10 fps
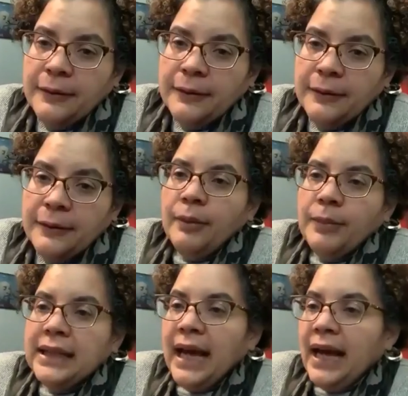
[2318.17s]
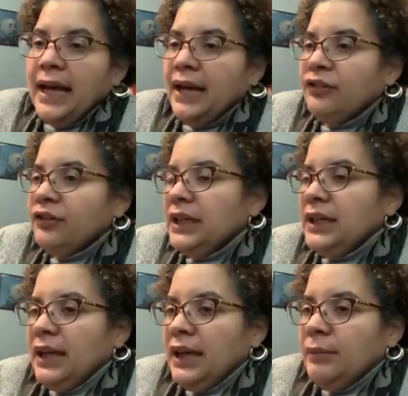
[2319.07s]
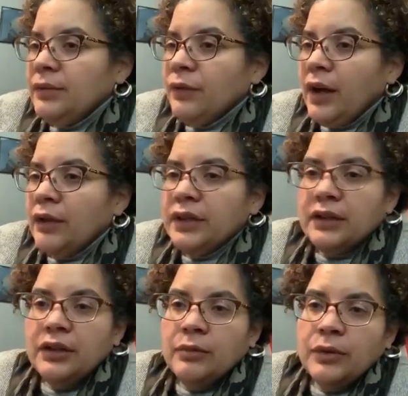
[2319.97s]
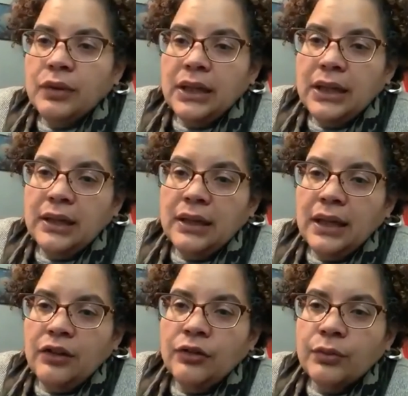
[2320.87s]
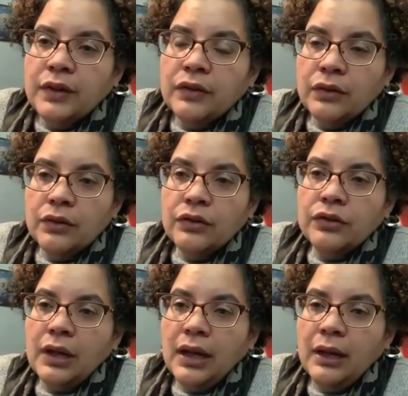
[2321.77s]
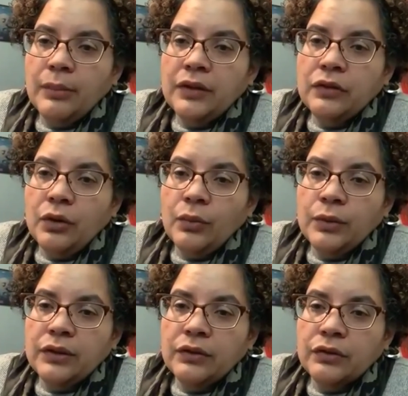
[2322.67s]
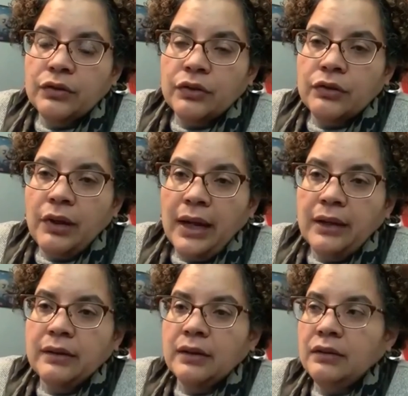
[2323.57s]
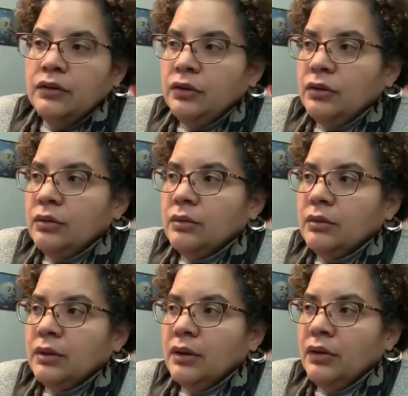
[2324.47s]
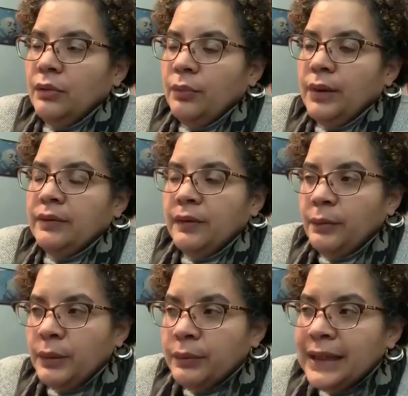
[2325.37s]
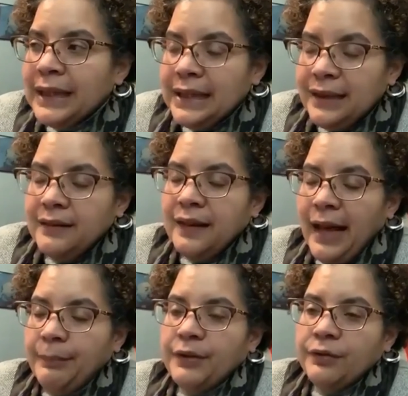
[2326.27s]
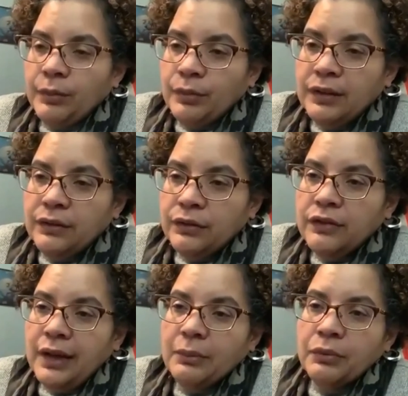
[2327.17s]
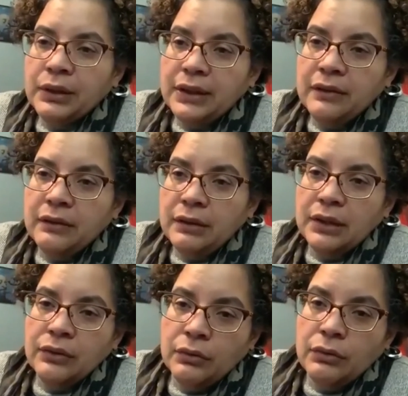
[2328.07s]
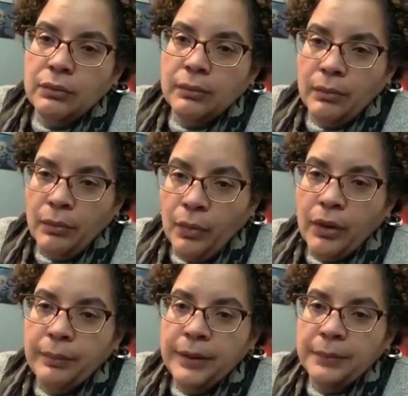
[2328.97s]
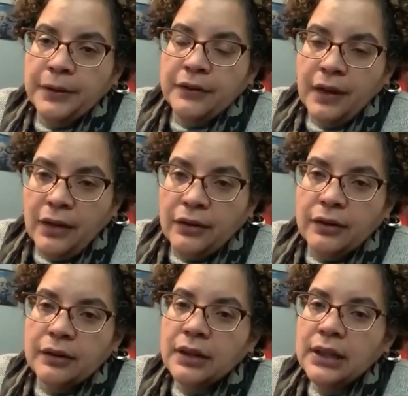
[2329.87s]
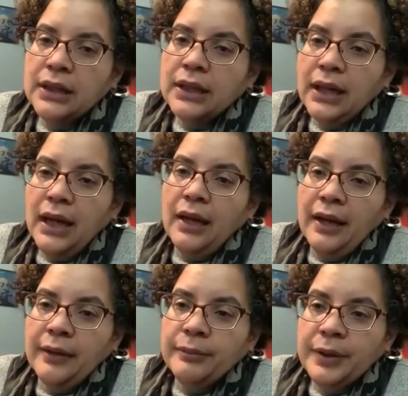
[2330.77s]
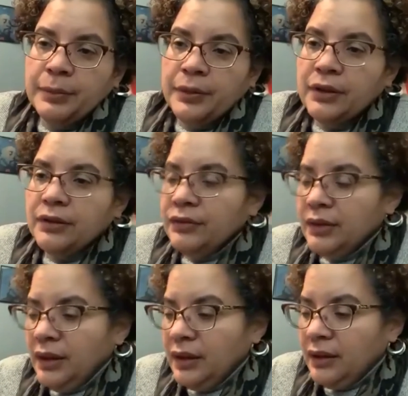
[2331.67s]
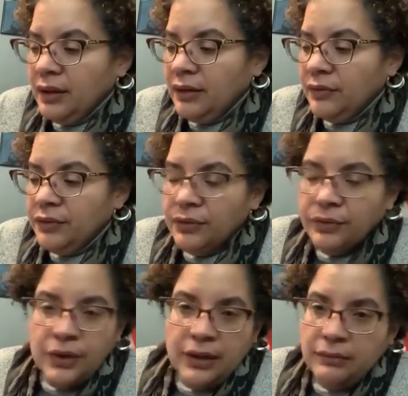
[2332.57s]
Yeah, I actually am involved in community engaged research. And so researchers are trying to, what really needs to happen from a research standpoint is to include more people of color and people of different